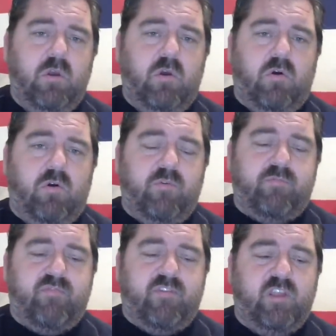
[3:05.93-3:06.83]
Or it was
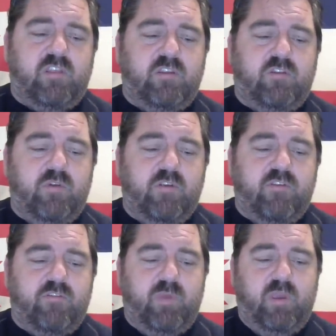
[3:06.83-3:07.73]
presented to us
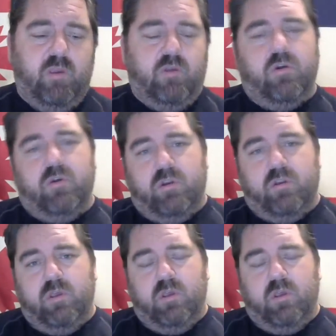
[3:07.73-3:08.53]
as being good,